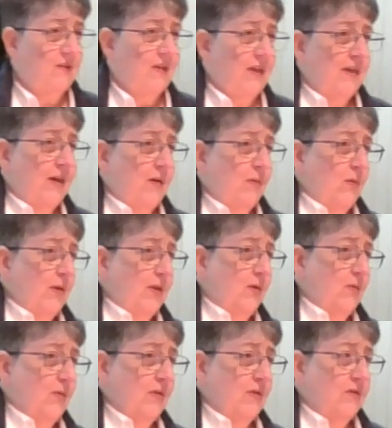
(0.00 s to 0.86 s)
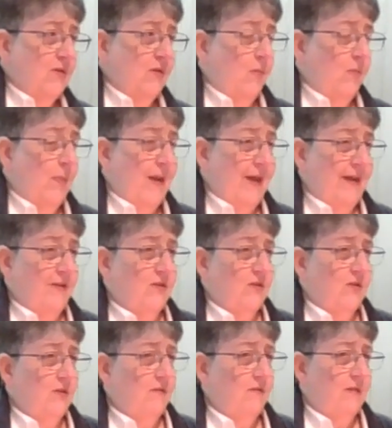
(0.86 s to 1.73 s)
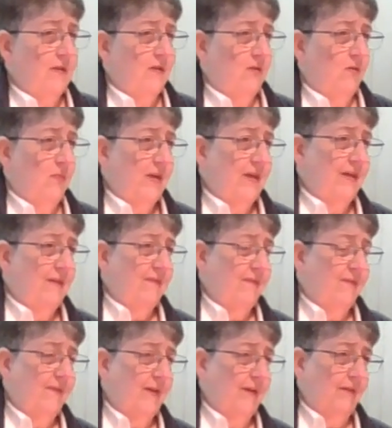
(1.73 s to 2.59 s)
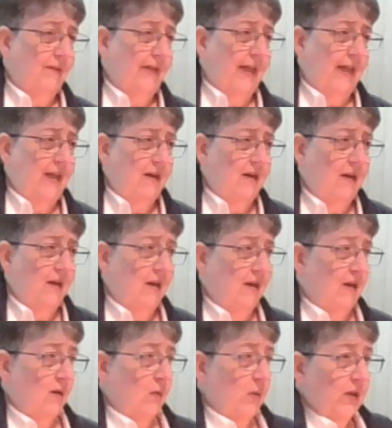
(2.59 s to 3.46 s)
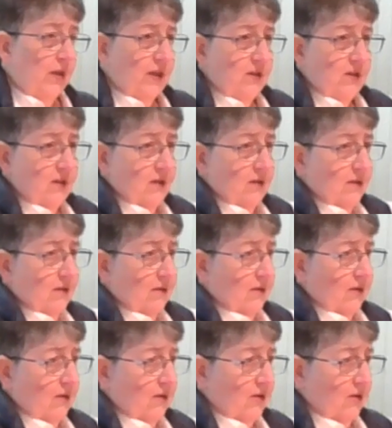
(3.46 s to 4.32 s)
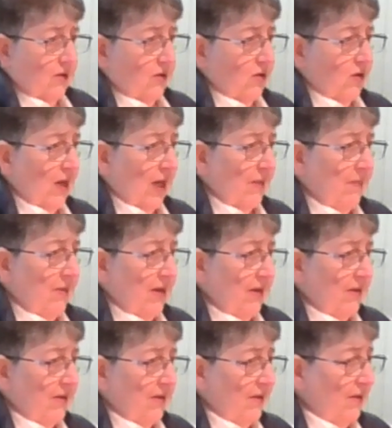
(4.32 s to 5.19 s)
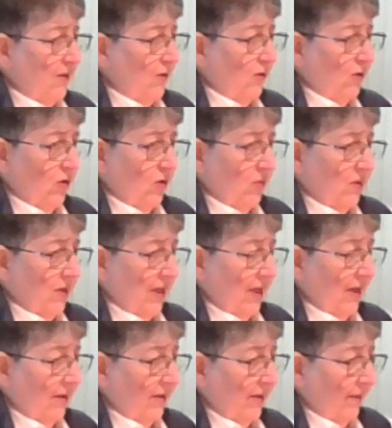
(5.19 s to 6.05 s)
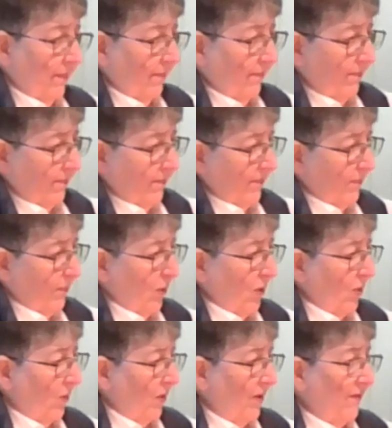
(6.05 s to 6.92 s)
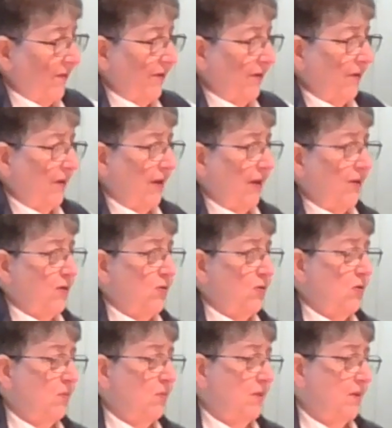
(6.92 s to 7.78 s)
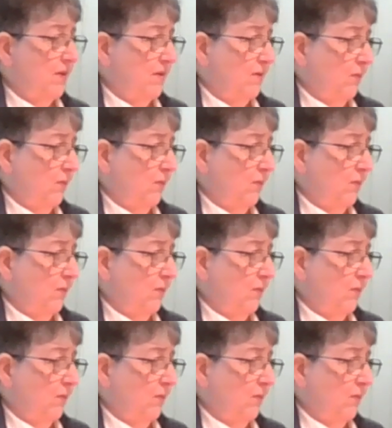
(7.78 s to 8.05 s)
Sunday where there was no pastor and nobody felt led, we could just chime into the YouTube channel and put one of our other sermons,